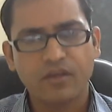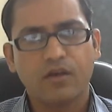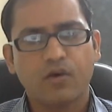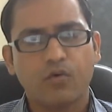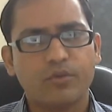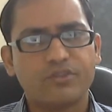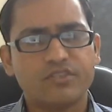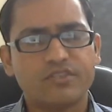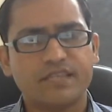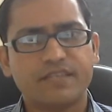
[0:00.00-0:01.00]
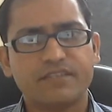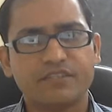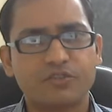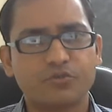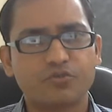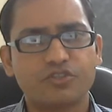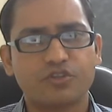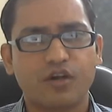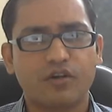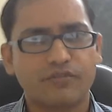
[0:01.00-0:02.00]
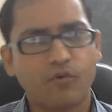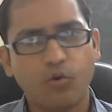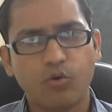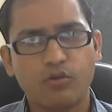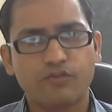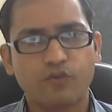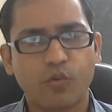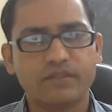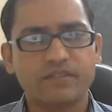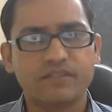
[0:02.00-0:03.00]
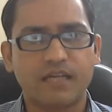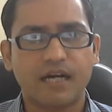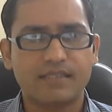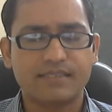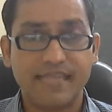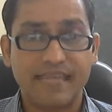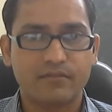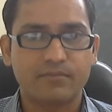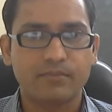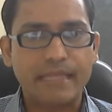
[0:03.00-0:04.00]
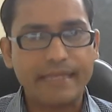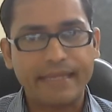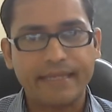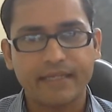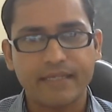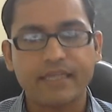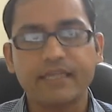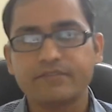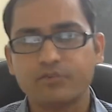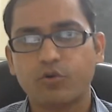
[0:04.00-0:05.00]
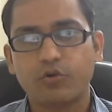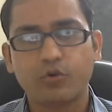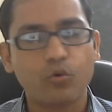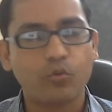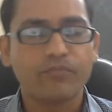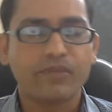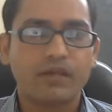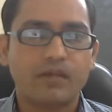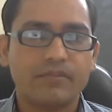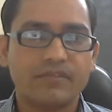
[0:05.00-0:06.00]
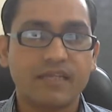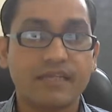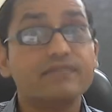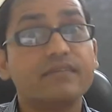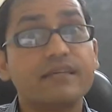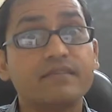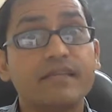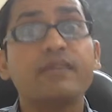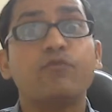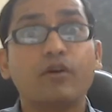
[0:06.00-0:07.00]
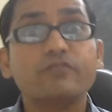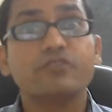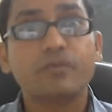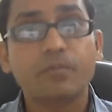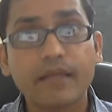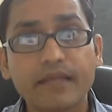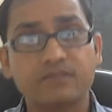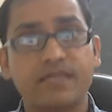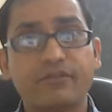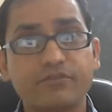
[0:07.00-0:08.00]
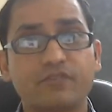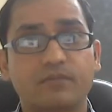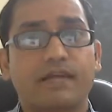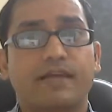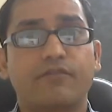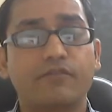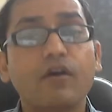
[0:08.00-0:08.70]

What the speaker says: which is an institution of old Soviet style central planning, and he's going to basically, he says that he wants to replace that with some kind of